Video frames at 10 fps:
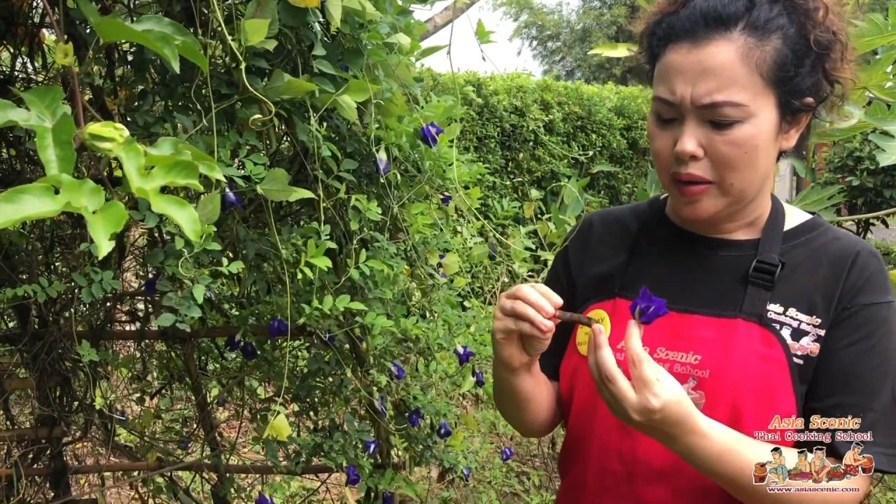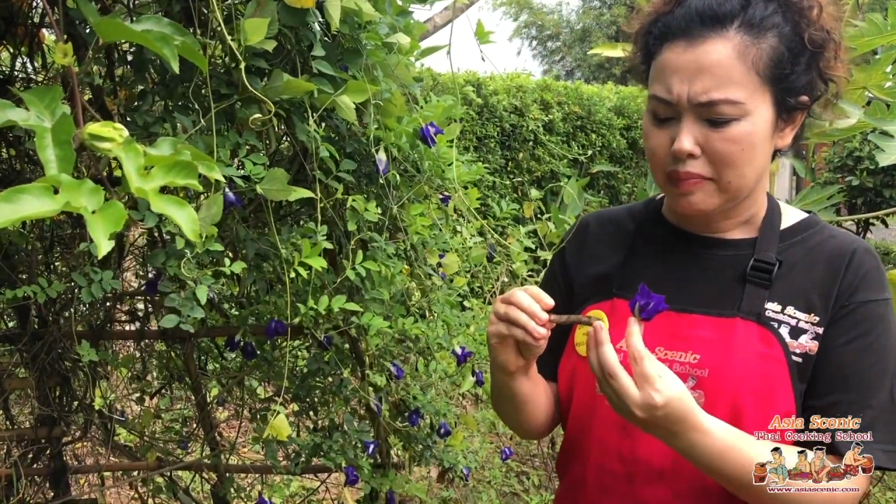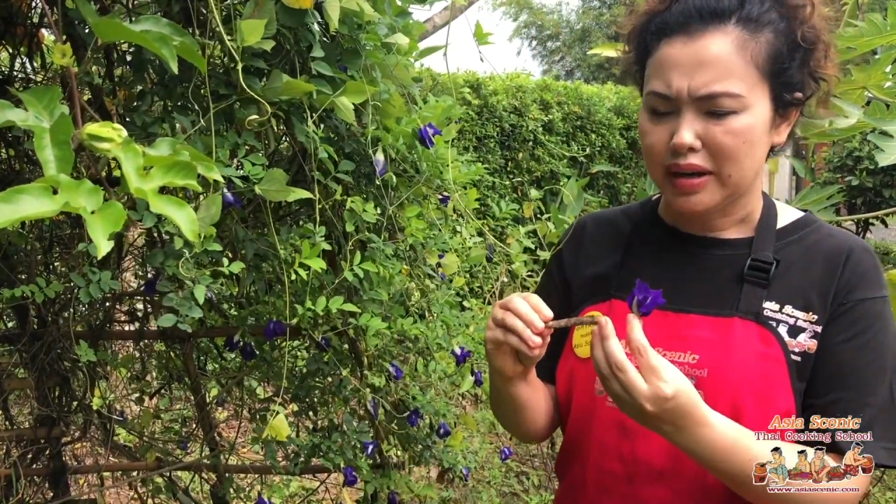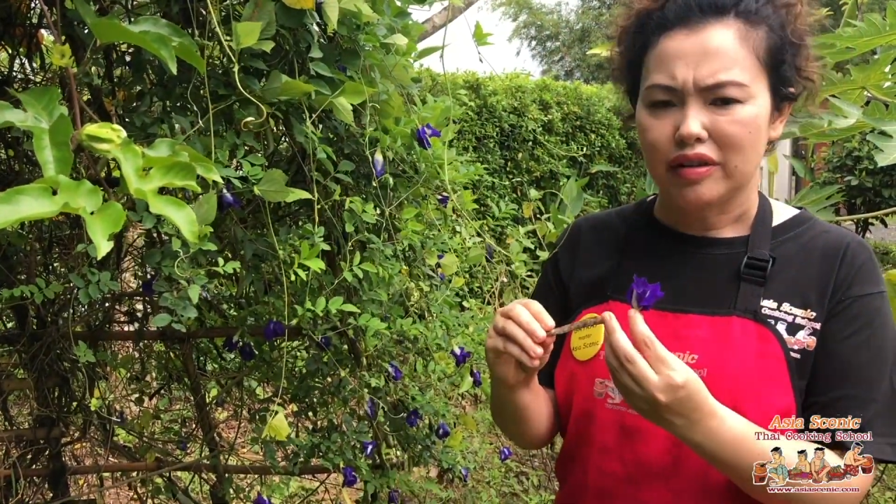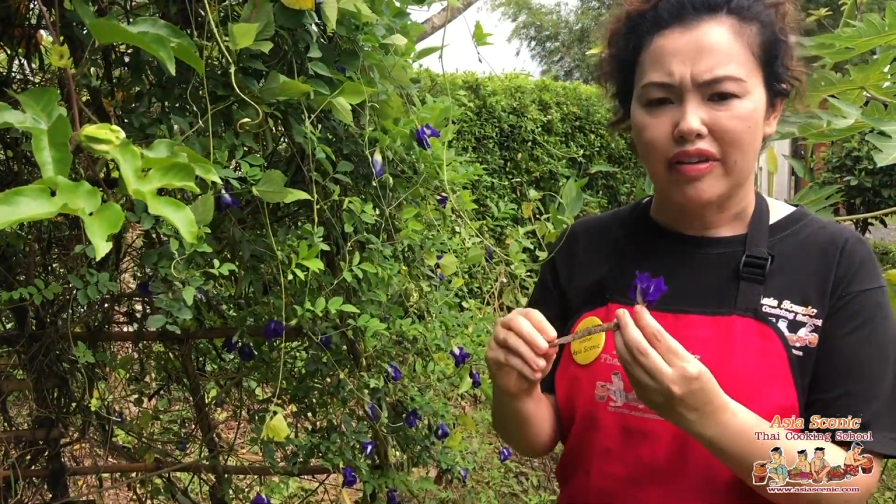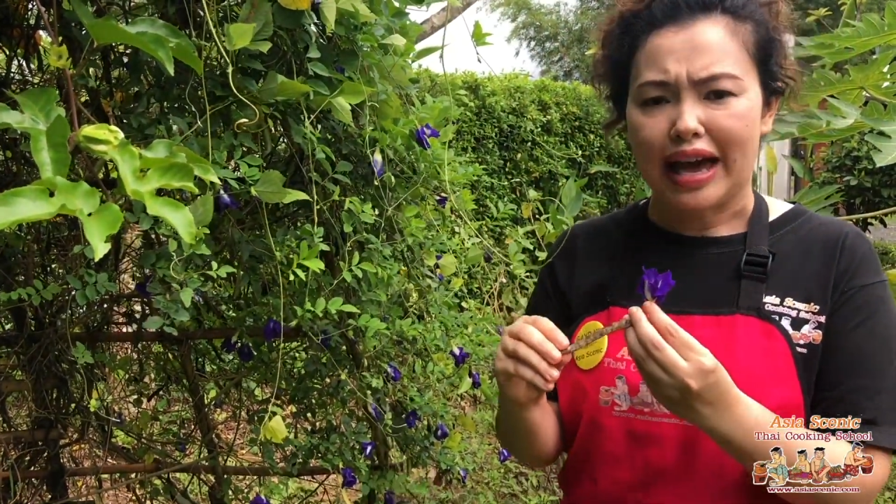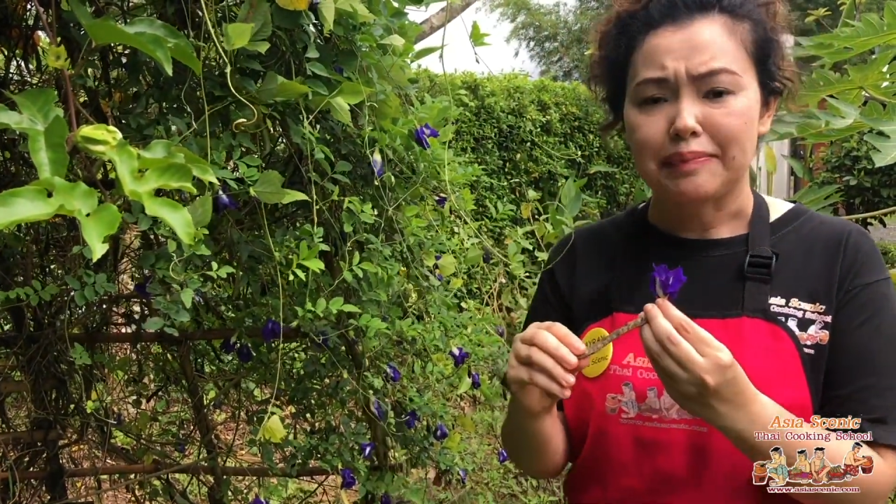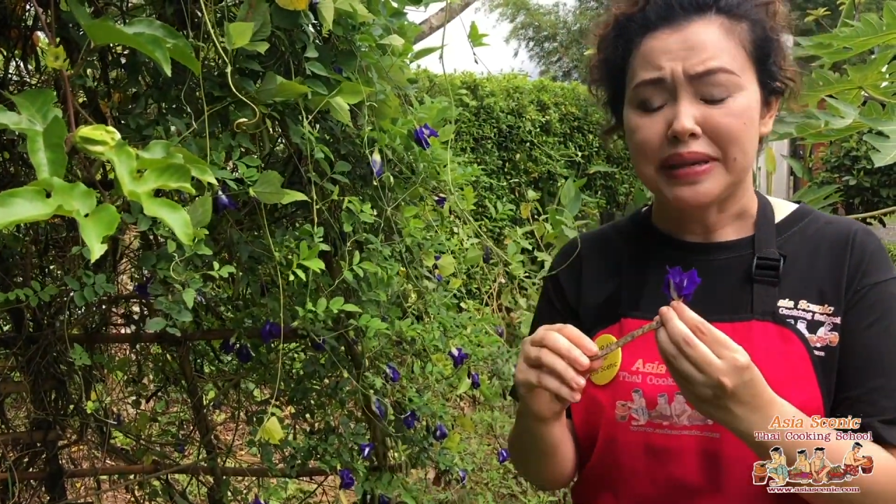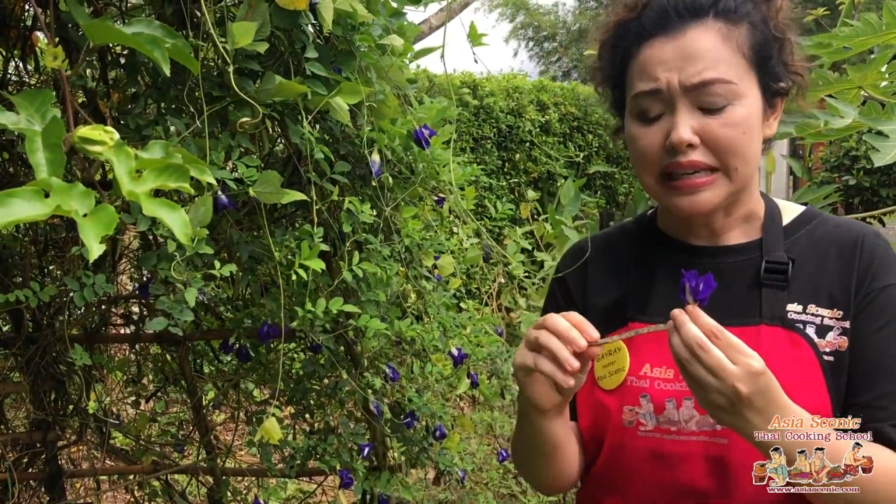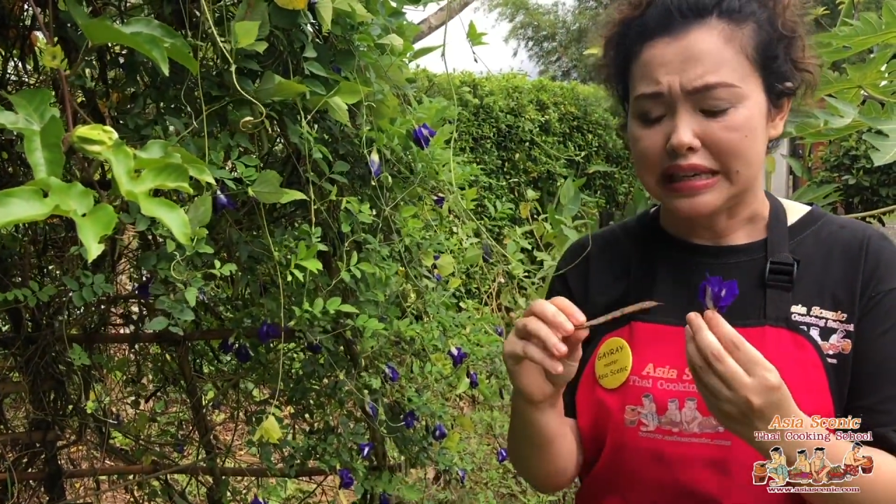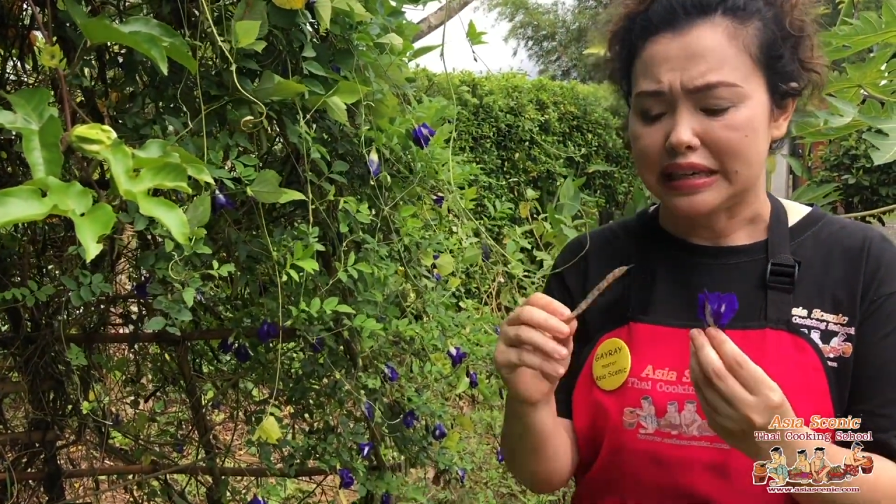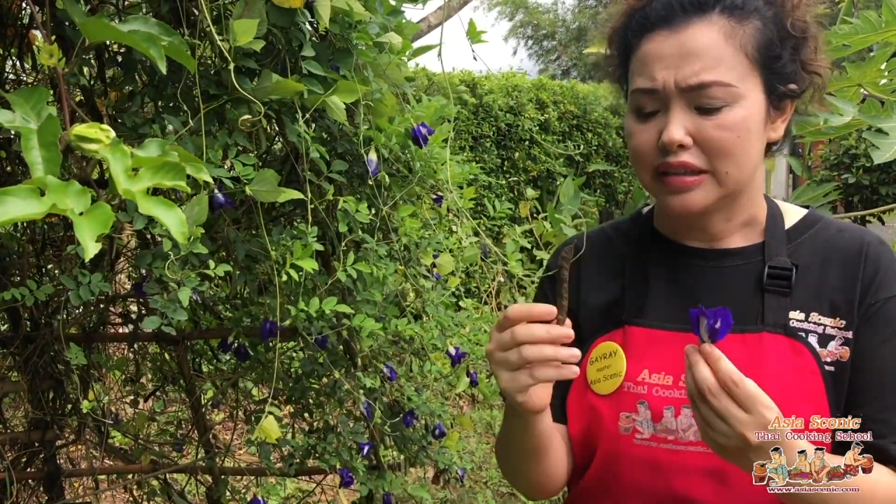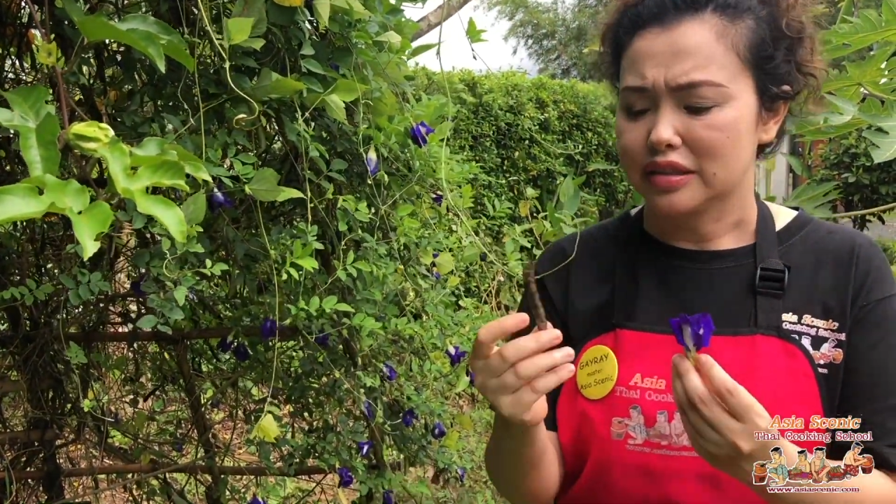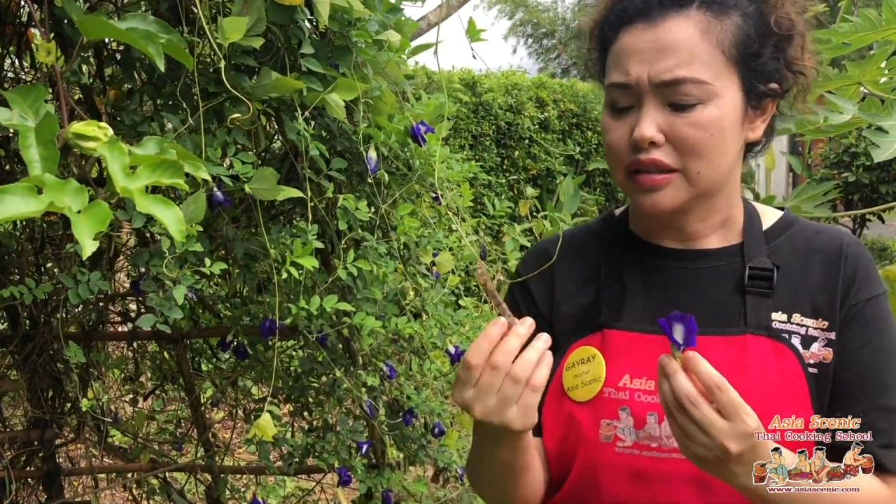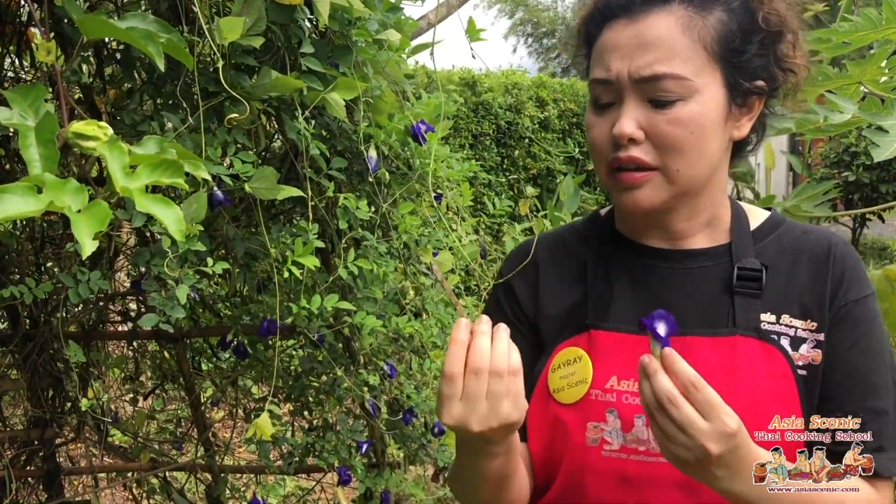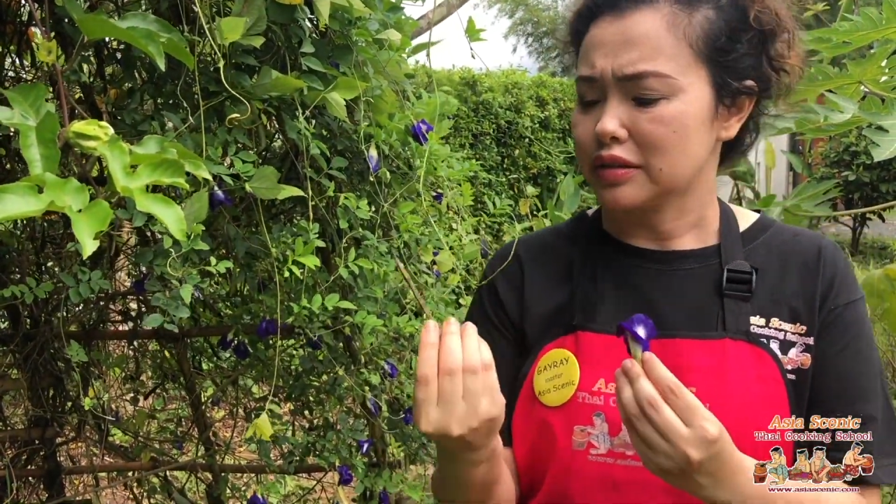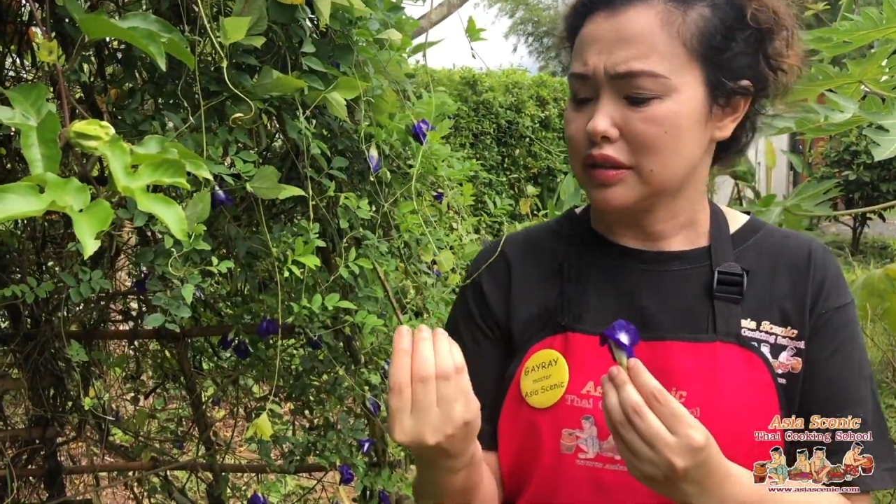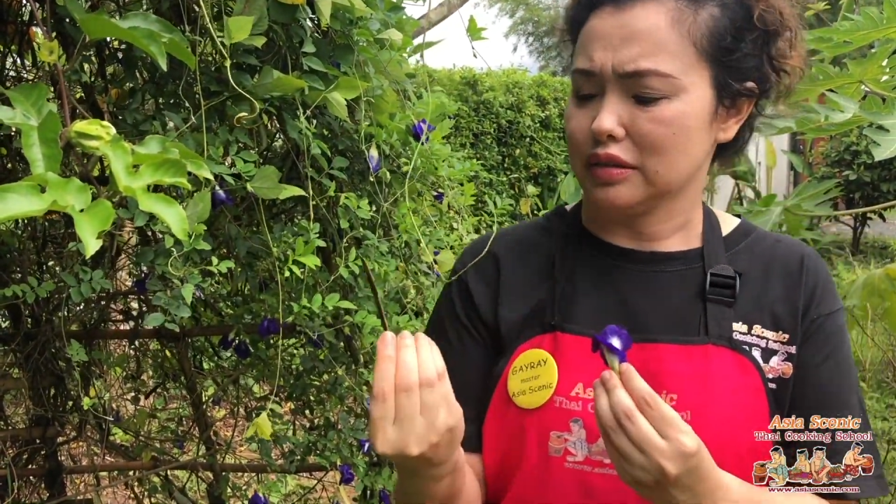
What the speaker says: butterfly pea. It's a